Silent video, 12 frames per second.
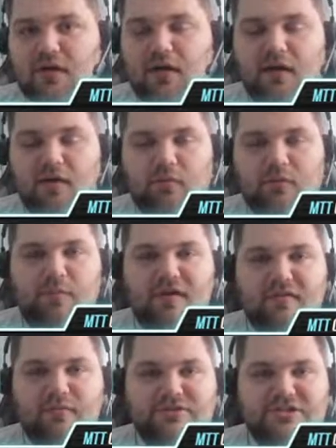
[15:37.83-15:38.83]
will be
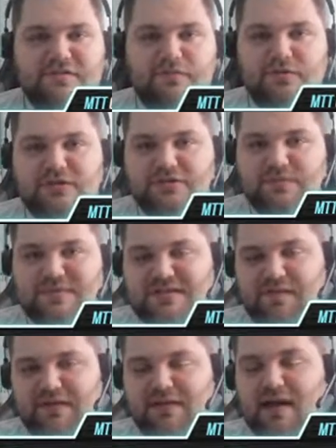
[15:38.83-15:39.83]
possible just for a
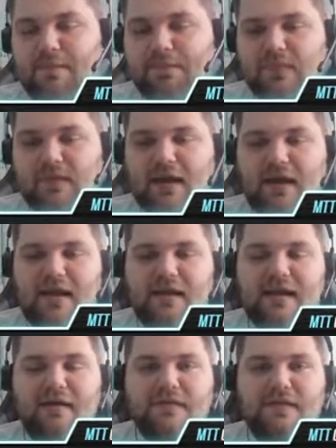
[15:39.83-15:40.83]
specific time, and
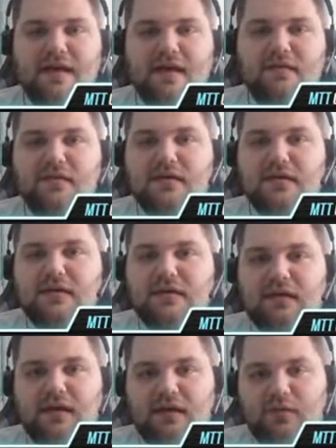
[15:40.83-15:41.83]
after that
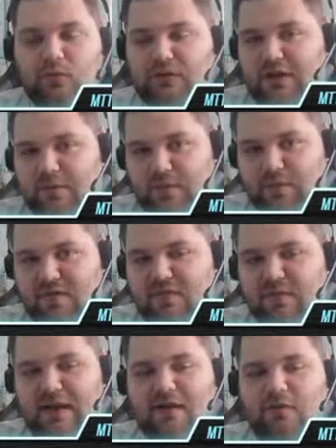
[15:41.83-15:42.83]
it will not be
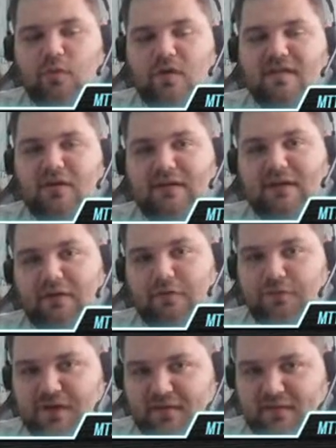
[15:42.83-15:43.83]
possible, and it works out like a
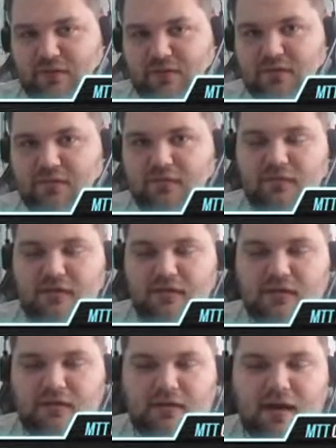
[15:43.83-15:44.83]
freeze out.
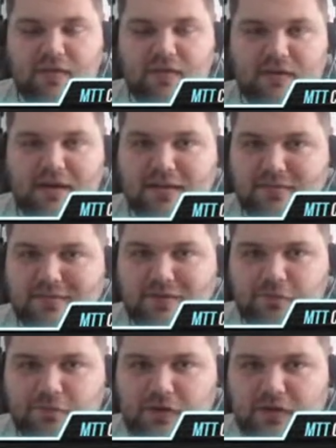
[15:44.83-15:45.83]
The other next
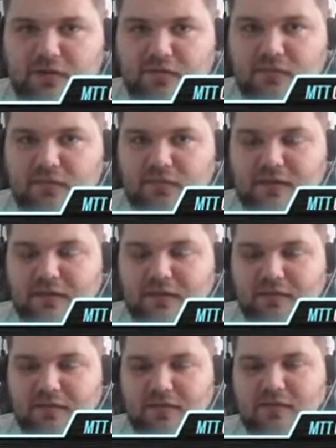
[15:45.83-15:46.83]
different thing
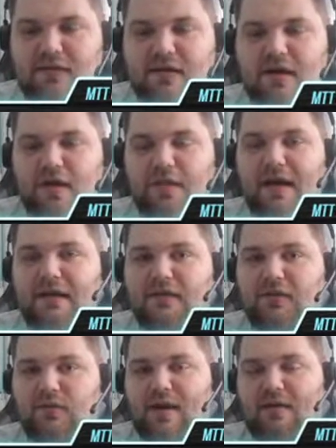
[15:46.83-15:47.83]
is here
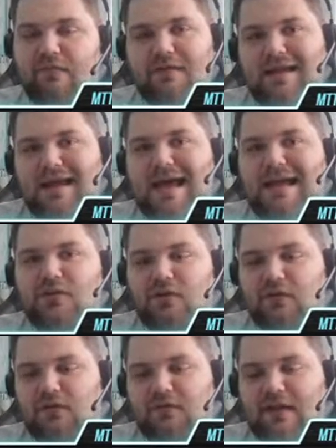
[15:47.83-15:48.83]
that you have an
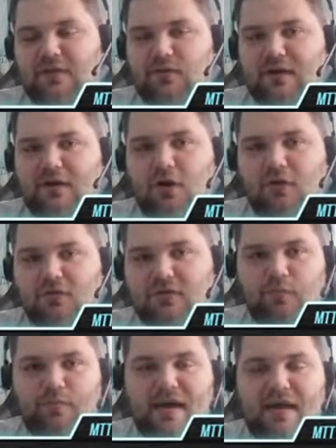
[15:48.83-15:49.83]
add-on that you can
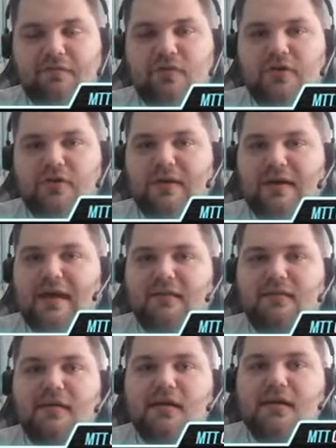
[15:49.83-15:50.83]
also pay for. You get